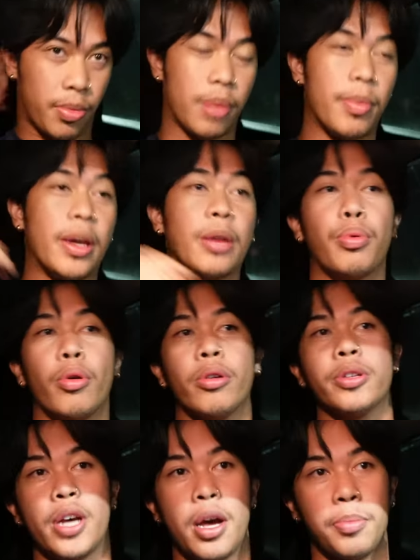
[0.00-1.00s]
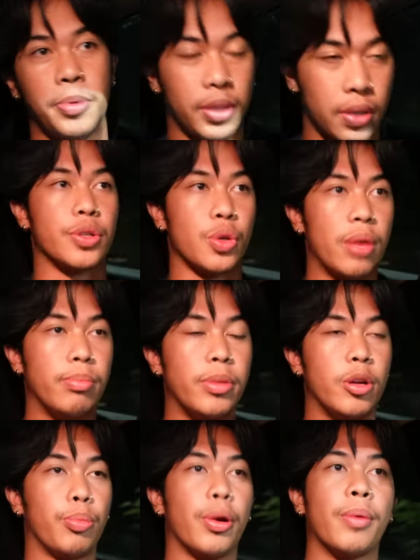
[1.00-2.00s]
but the main important topic, so I
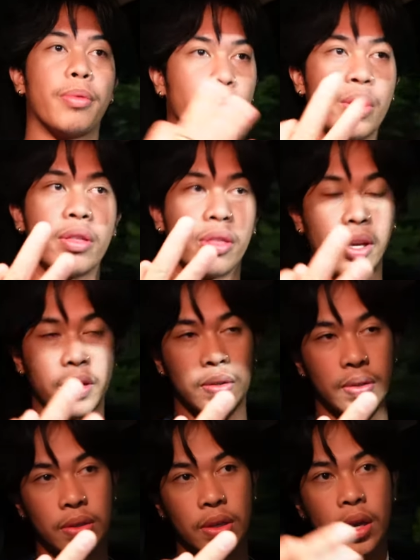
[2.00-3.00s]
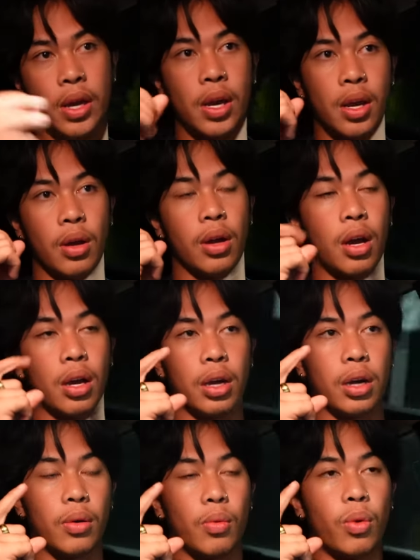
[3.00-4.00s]
meal prepped three things,
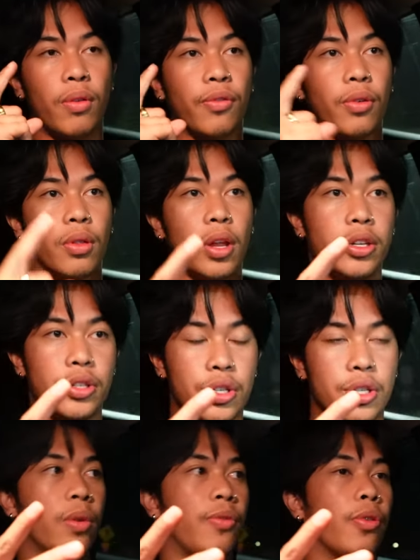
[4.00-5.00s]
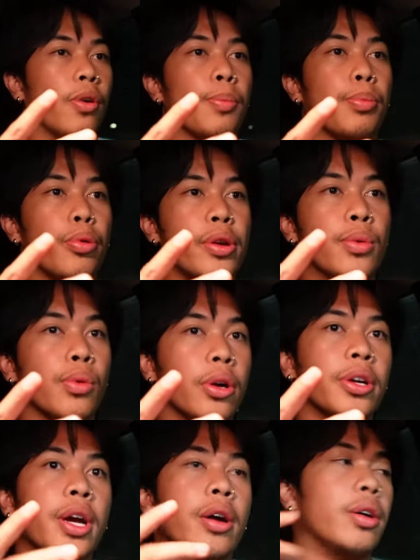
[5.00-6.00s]
uh, one for lunch, one for a
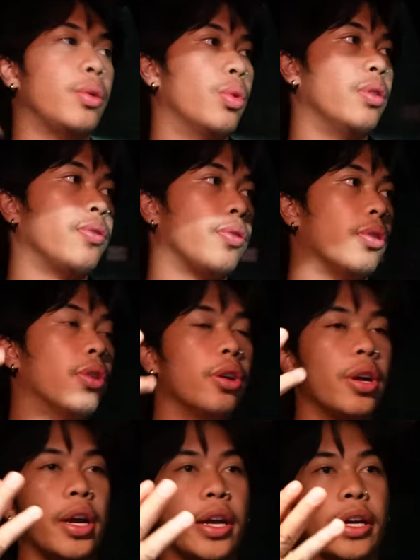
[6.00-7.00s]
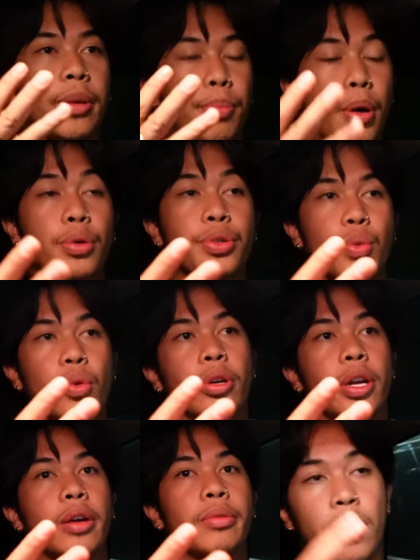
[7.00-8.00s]
pre-workout, and one for a
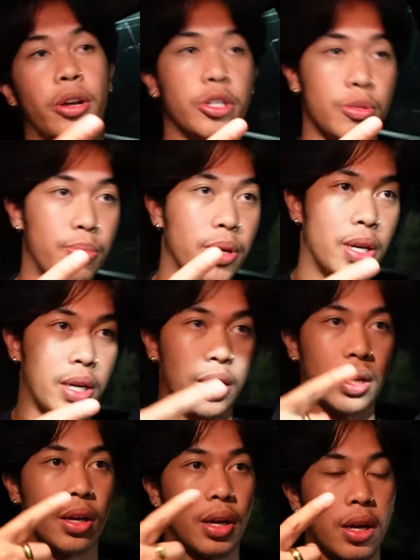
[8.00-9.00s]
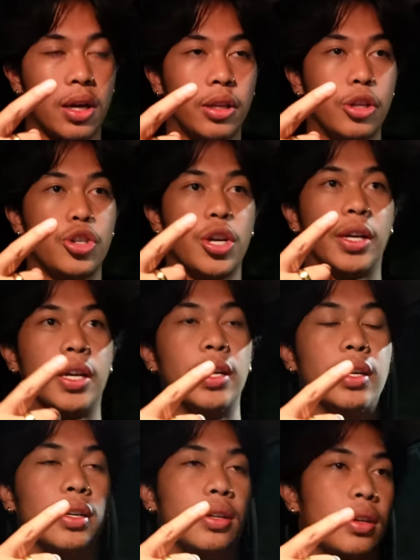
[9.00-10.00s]
post-workout. Lunch being uh, the
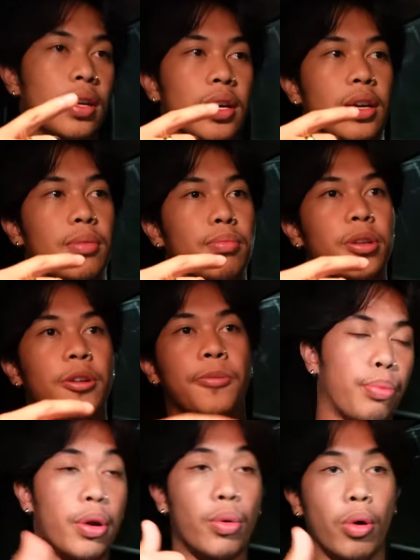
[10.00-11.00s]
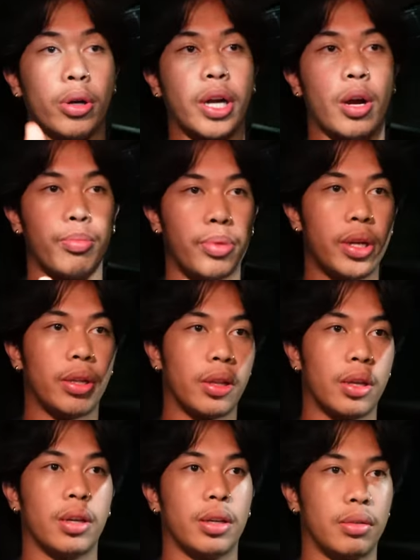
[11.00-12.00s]
chicken uh, meal, pre-workout being
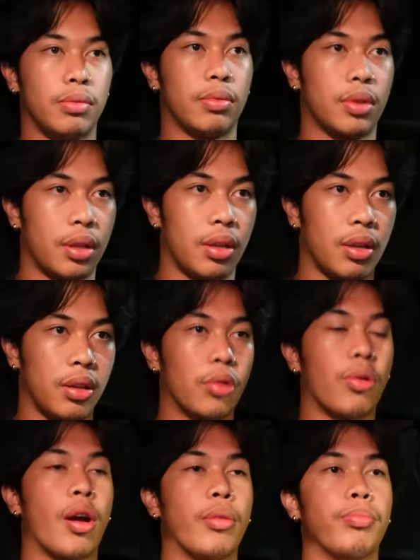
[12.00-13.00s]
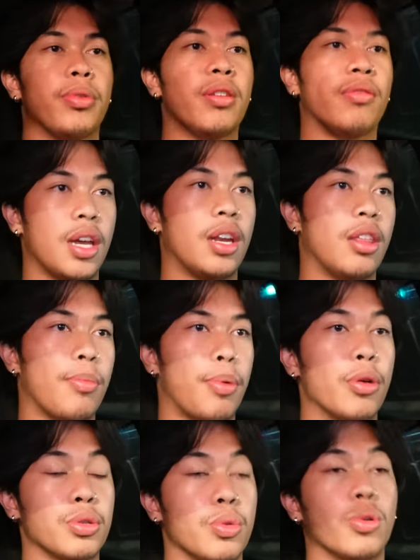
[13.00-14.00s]
the the, the ground beef, and then the
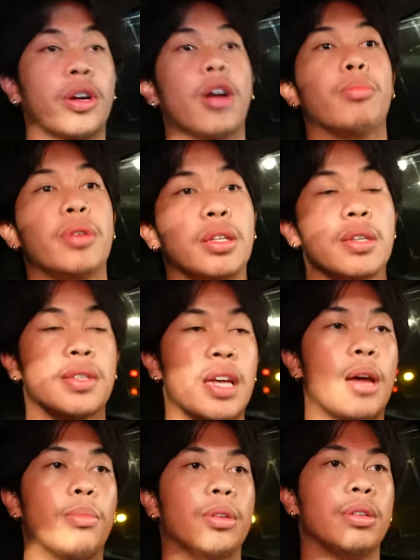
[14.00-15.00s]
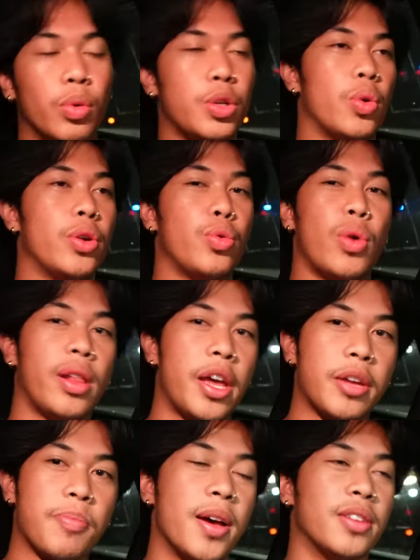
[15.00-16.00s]
post-workout being the salmon. Which one do I
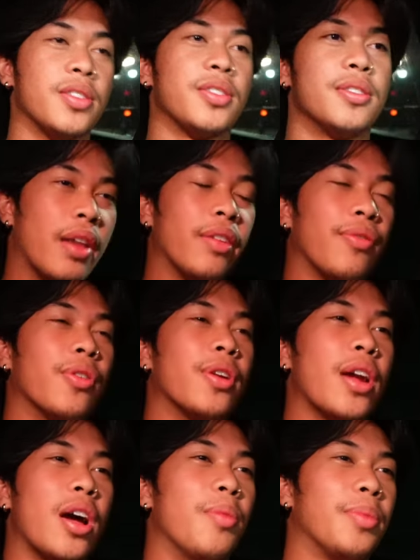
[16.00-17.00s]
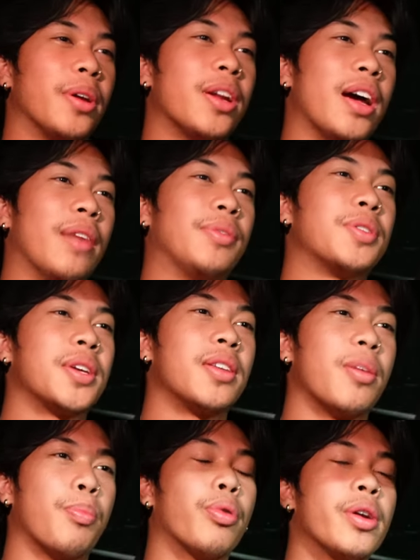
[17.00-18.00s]
like best? I think for now I'm gonna have to say
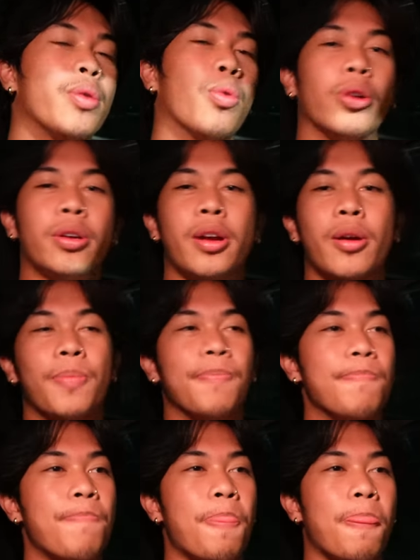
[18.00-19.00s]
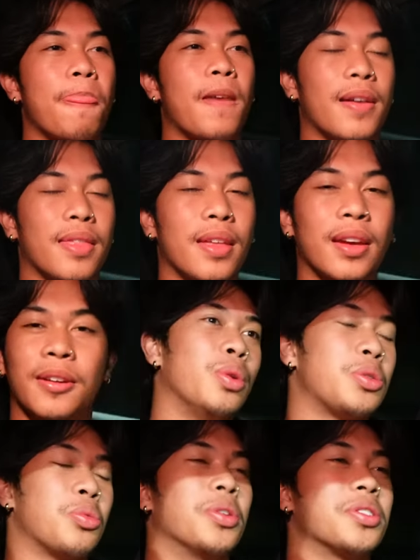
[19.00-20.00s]
the pre-workout. I think.
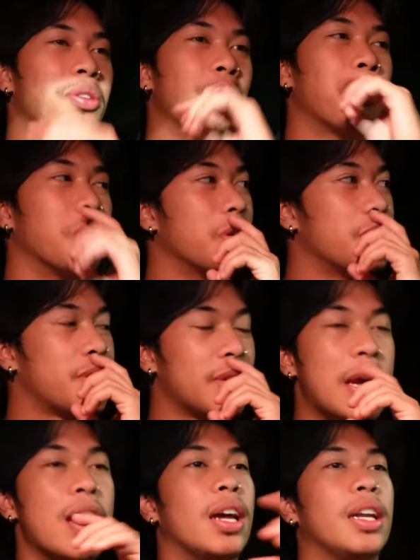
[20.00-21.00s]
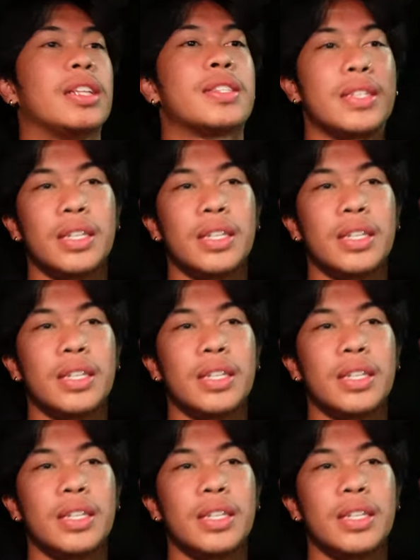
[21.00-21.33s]
Which one's the worst? And it's,